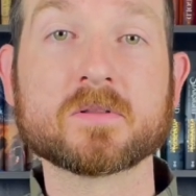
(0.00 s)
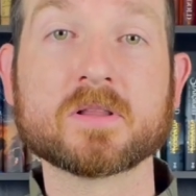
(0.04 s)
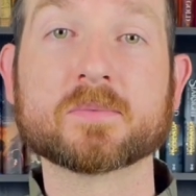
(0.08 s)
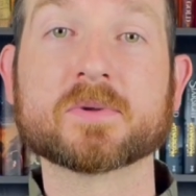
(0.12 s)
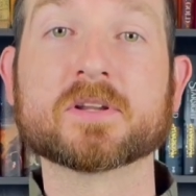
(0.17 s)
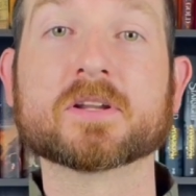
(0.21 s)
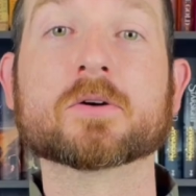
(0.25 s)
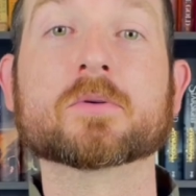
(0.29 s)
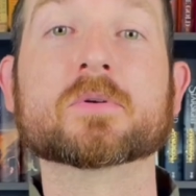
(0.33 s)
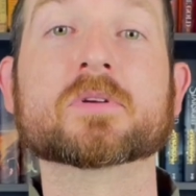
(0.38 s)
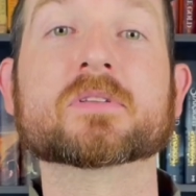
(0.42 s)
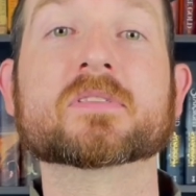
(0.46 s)
Let me
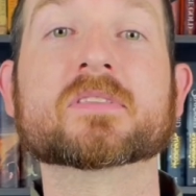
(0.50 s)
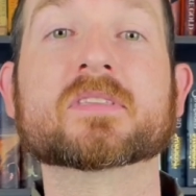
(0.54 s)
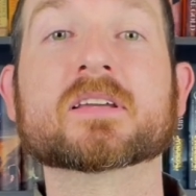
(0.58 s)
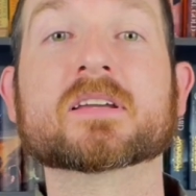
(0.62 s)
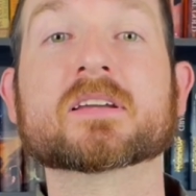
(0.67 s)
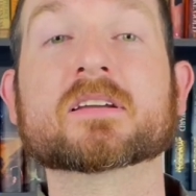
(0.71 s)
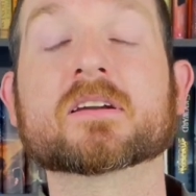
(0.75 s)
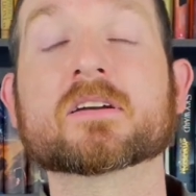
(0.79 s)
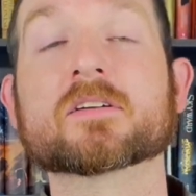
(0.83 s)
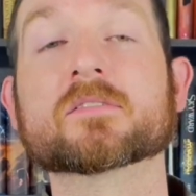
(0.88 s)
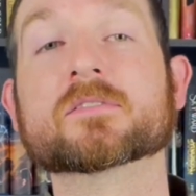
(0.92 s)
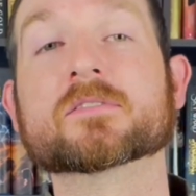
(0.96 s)
know what you
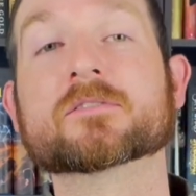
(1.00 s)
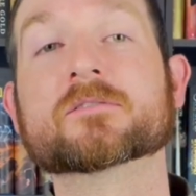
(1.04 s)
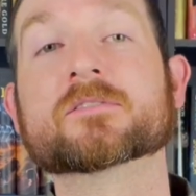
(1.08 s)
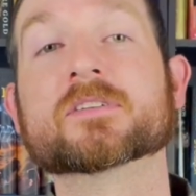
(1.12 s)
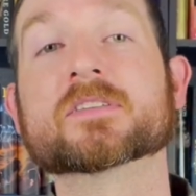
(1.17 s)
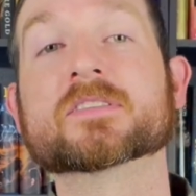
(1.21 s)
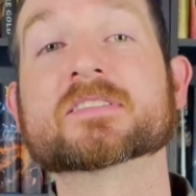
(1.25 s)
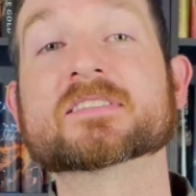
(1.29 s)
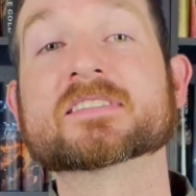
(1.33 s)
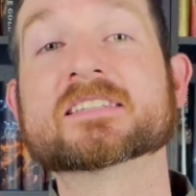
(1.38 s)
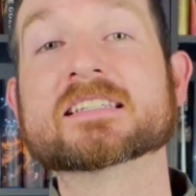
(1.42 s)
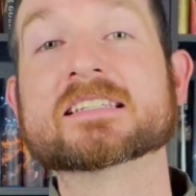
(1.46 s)
think of the
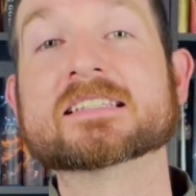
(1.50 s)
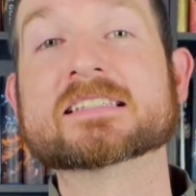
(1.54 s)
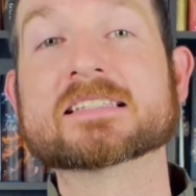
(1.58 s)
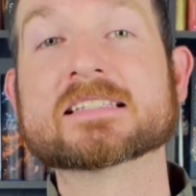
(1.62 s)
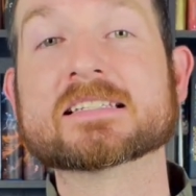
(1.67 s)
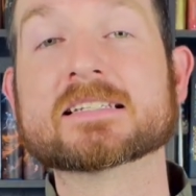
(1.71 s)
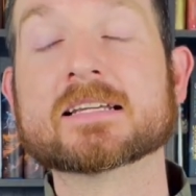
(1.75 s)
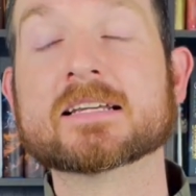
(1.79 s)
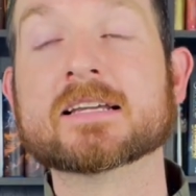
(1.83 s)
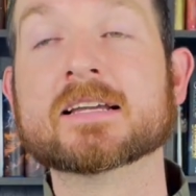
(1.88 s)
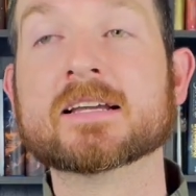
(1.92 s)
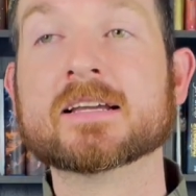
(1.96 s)
fifth
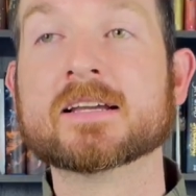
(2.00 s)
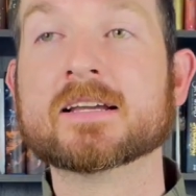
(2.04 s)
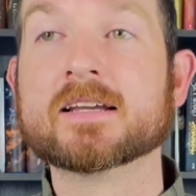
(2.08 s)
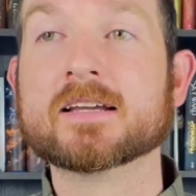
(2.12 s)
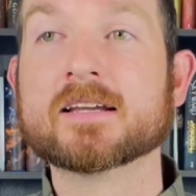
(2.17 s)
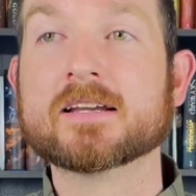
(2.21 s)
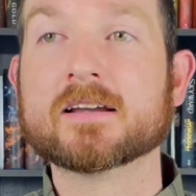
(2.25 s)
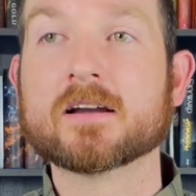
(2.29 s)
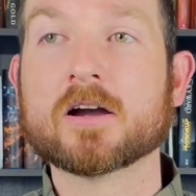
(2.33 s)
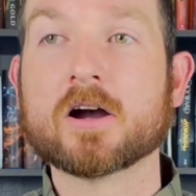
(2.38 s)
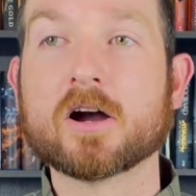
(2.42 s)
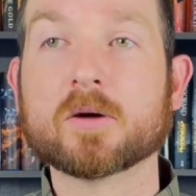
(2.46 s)
season,
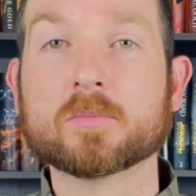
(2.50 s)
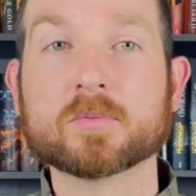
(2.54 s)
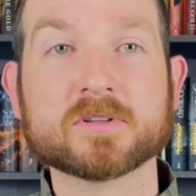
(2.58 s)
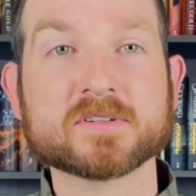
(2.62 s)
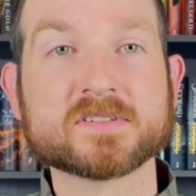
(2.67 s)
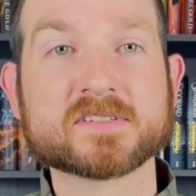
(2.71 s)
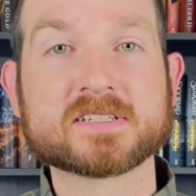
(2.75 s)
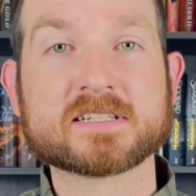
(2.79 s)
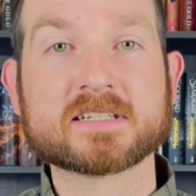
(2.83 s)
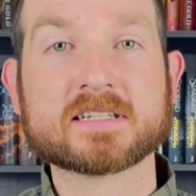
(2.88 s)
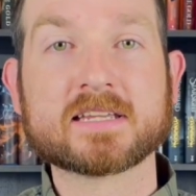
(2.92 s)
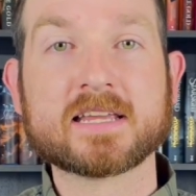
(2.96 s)

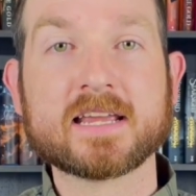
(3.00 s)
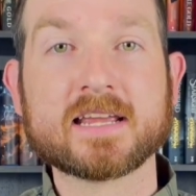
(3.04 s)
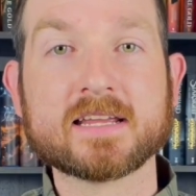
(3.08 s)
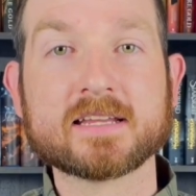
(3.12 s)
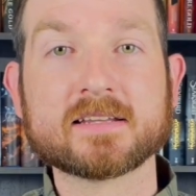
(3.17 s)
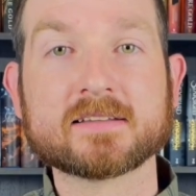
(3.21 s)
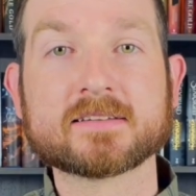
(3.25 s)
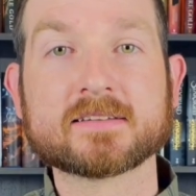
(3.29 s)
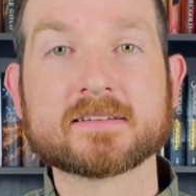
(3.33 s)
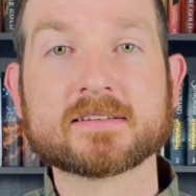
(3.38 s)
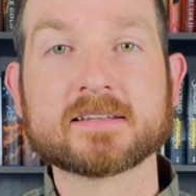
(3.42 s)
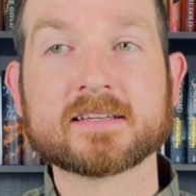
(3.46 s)
Obelisk
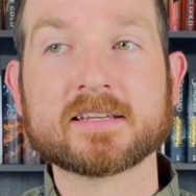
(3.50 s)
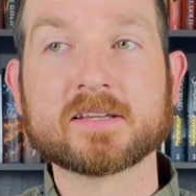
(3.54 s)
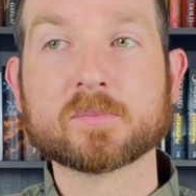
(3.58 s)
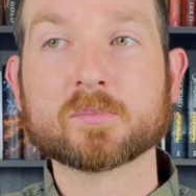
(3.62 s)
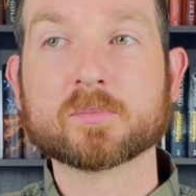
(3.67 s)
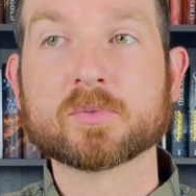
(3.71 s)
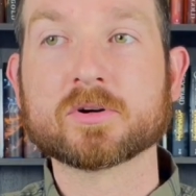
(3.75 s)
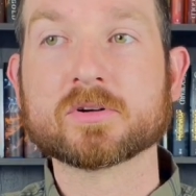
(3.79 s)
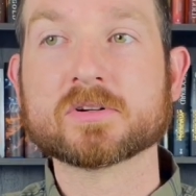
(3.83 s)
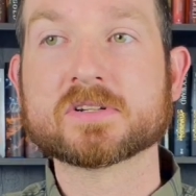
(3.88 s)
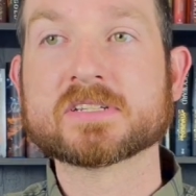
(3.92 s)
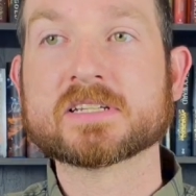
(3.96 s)
Gate in
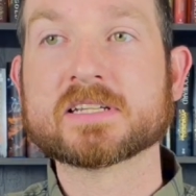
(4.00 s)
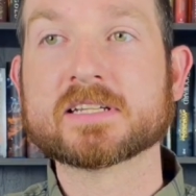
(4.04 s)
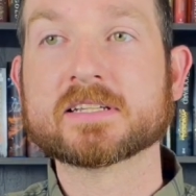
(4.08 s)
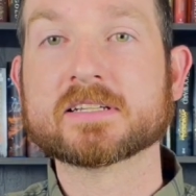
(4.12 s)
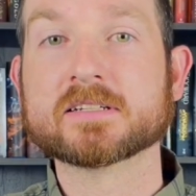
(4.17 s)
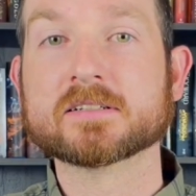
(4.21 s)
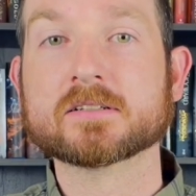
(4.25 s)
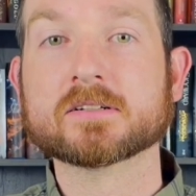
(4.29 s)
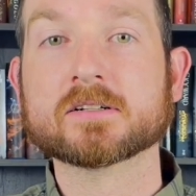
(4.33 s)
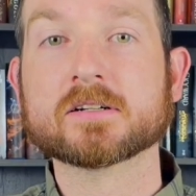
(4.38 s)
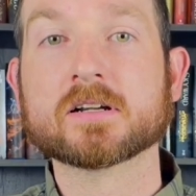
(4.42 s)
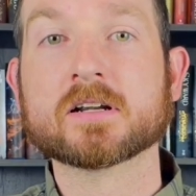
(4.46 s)

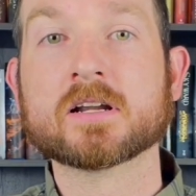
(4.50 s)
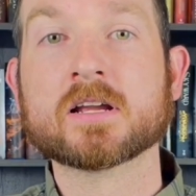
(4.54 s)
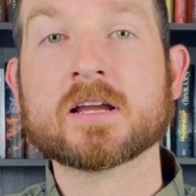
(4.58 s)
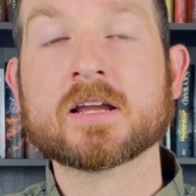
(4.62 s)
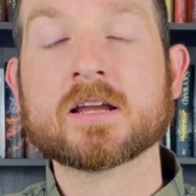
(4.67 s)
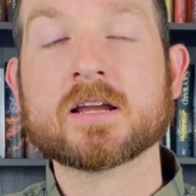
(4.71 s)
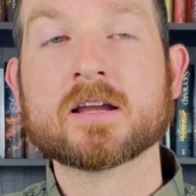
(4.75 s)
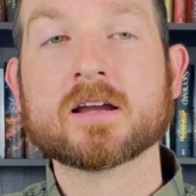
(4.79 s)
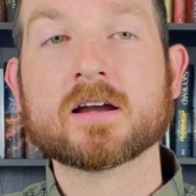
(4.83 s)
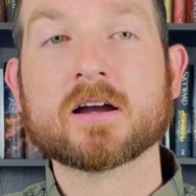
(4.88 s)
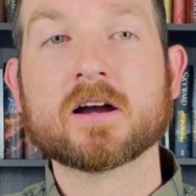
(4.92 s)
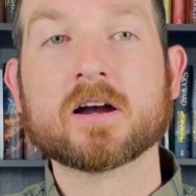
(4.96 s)
particular,
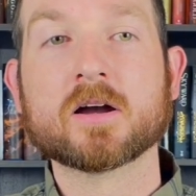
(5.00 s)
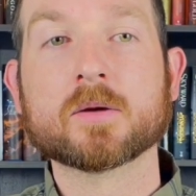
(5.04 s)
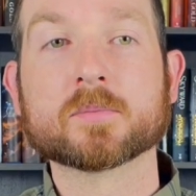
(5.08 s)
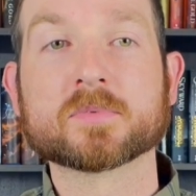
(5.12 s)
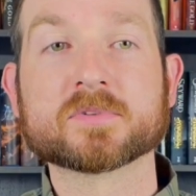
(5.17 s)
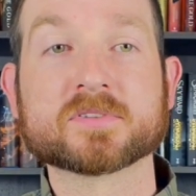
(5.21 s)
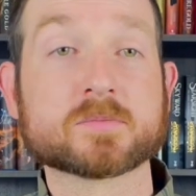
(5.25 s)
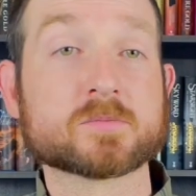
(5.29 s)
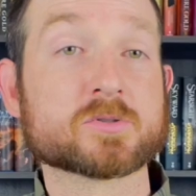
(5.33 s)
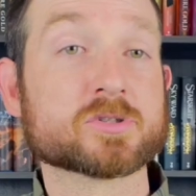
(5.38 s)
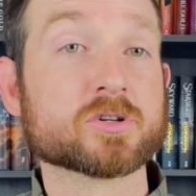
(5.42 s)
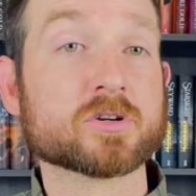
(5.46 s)

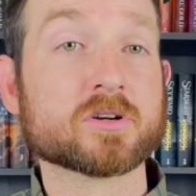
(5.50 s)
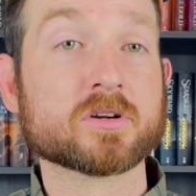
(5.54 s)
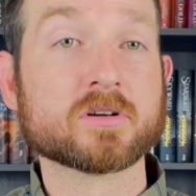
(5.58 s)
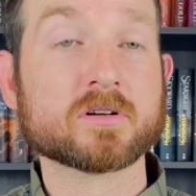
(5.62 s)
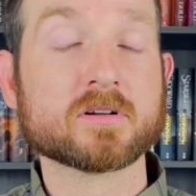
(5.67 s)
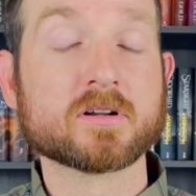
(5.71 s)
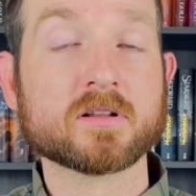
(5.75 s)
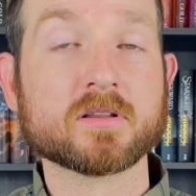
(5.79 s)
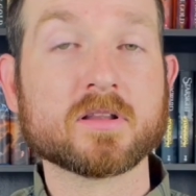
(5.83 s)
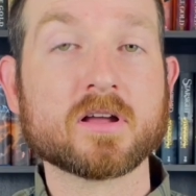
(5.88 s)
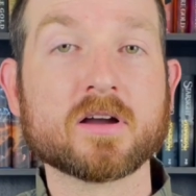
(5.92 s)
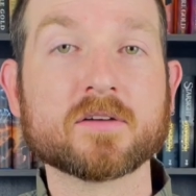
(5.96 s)
because I'm sure
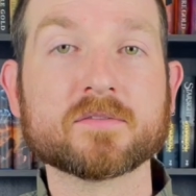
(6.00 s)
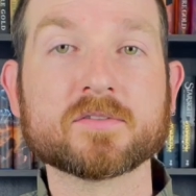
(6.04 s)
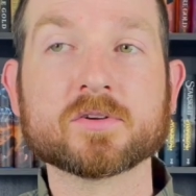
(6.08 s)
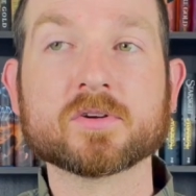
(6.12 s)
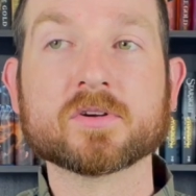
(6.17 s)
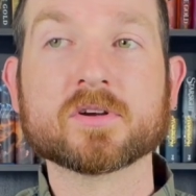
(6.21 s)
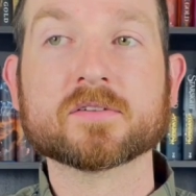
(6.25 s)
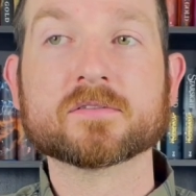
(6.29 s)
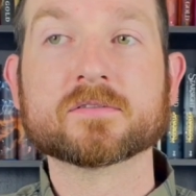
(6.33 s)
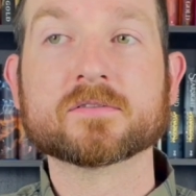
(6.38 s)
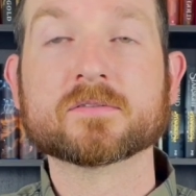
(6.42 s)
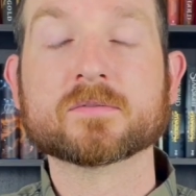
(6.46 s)
a lot of you
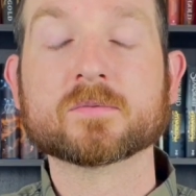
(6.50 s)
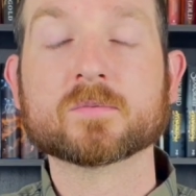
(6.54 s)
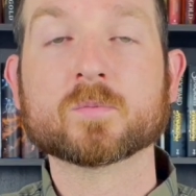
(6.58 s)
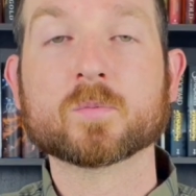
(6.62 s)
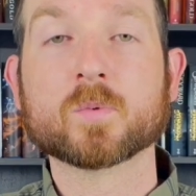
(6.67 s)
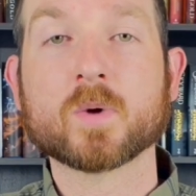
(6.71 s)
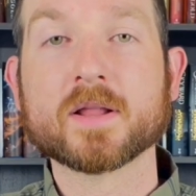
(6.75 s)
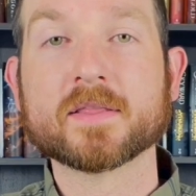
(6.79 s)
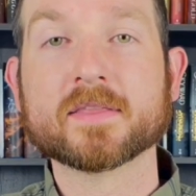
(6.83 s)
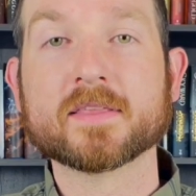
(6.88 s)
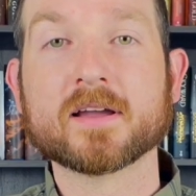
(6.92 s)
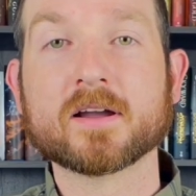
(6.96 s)
have
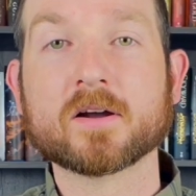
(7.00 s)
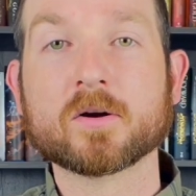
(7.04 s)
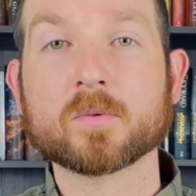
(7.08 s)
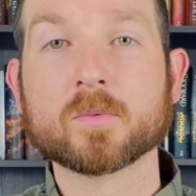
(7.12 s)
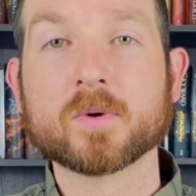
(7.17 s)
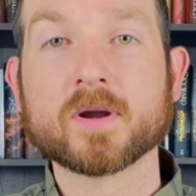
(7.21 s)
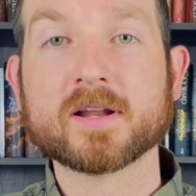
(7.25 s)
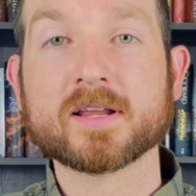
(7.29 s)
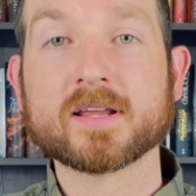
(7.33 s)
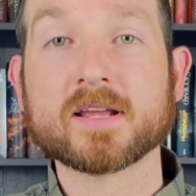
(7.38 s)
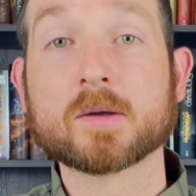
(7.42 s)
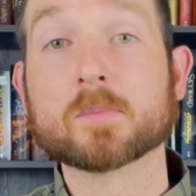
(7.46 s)
read that
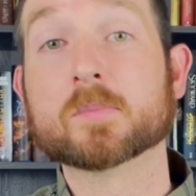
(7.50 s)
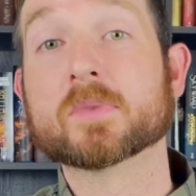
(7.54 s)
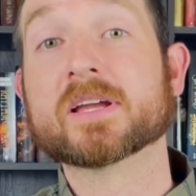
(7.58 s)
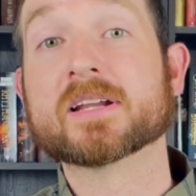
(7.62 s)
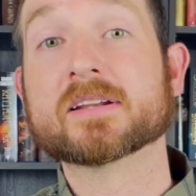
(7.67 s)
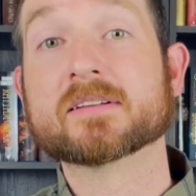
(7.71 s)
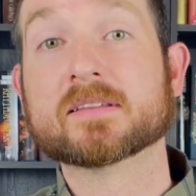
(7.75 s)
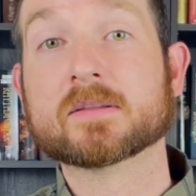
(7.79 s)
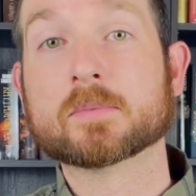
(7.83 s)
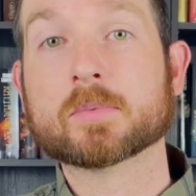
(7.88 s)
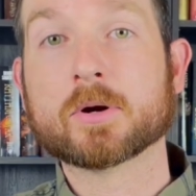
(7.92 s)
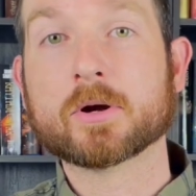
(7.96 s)
already. I'm
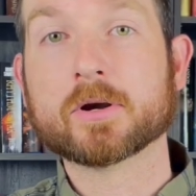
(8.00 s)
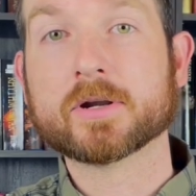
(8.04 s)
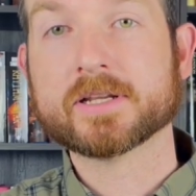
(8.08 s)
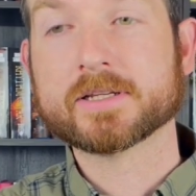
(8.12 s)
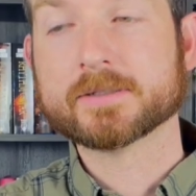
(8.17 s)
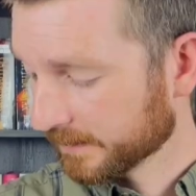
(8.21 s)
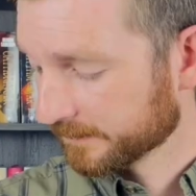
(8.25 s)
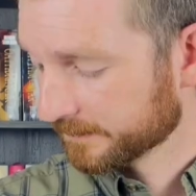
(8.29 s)
late to the party.